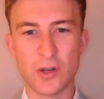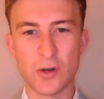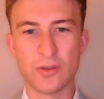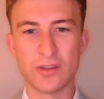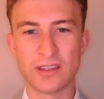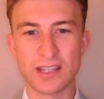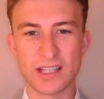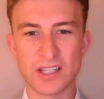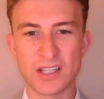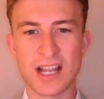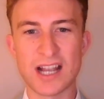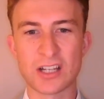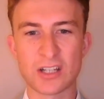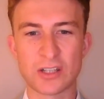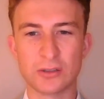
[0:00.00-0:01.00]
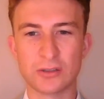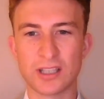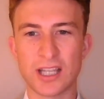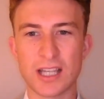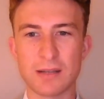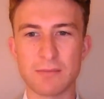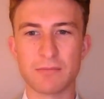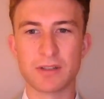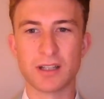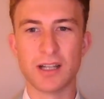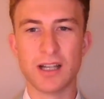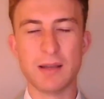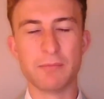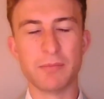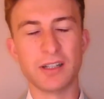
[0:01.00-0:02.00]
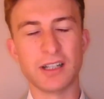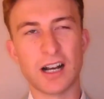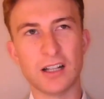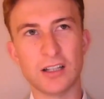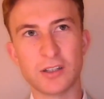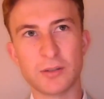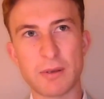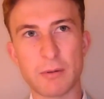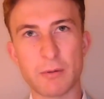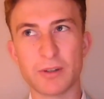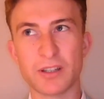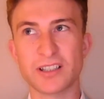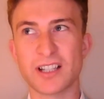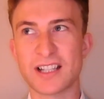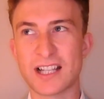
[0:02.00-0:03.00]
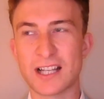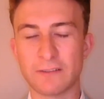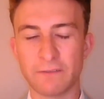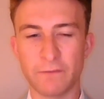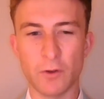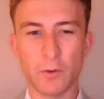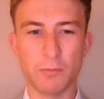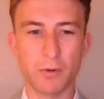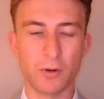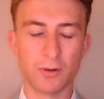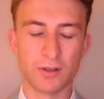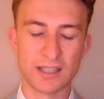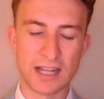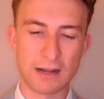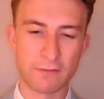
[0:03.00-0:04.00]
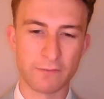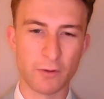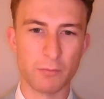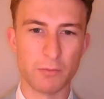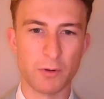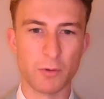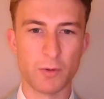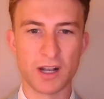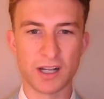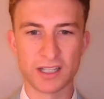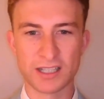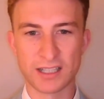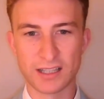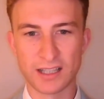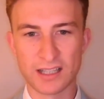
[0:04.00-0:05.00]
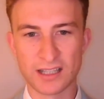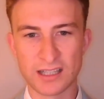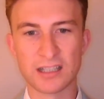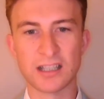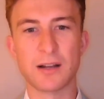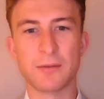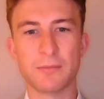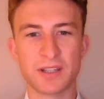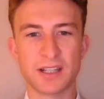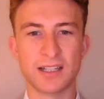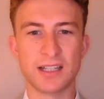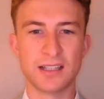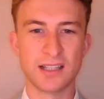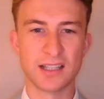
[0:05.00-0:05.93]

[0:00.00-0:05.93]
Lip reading: know that there's national teams, but a lot of people will understand football and how football works, that there's clubs and then